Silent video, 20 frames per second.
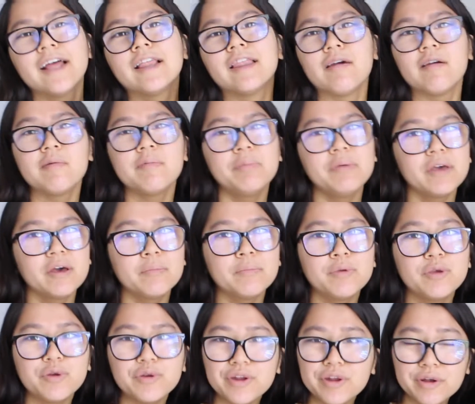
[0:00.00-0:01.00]
Let me be a
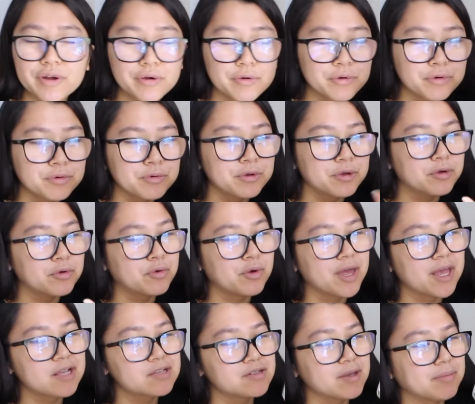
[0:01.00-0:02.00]
beauty guru real
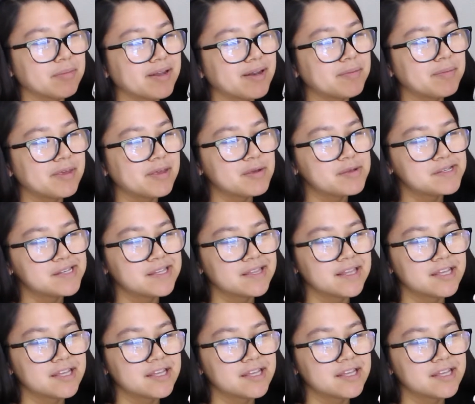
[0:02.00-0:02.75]
quick. So I'm going to be using